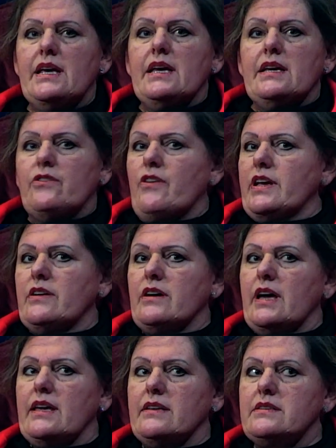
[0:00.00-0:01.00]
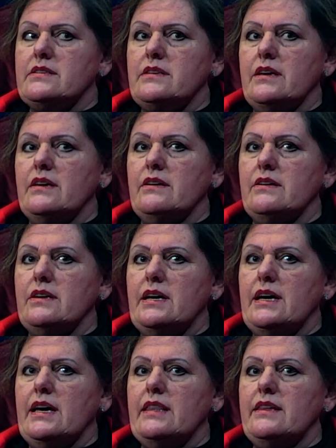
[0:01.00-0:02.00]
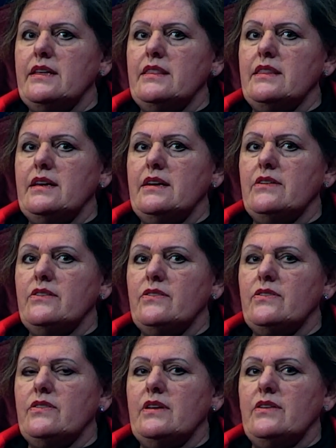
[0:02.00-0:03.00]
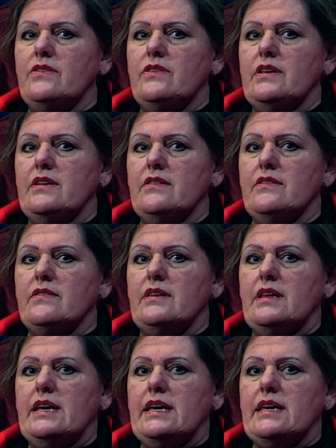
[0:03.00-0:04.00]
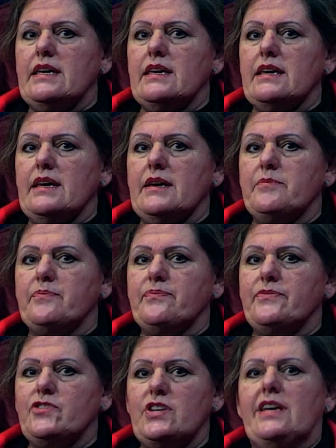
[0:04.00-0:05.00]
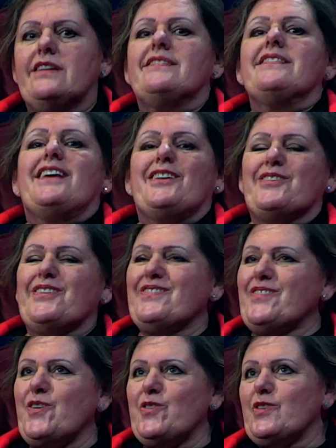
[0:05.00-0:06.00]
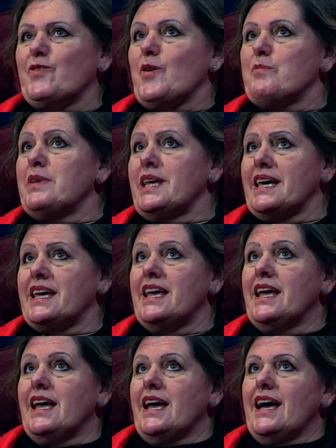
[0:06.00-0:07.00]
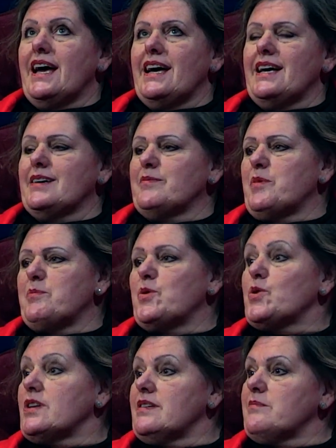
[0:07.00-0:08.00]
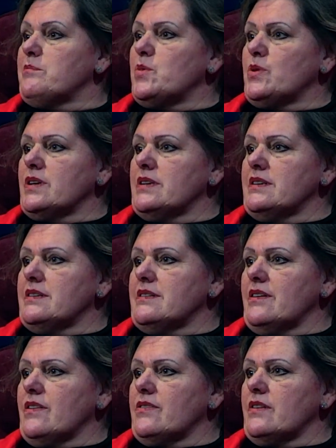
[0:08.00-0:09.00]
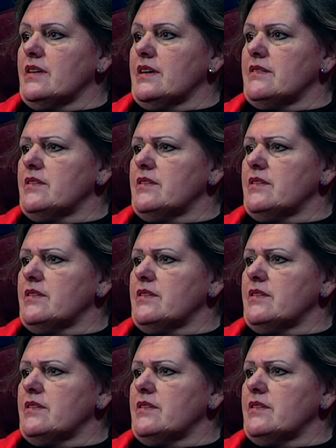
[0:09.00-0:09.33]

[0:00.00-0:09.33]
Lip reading: Great guy. So, and then there's things like, gee, isn't it? Of course, I've gone blank. Morgan Osler.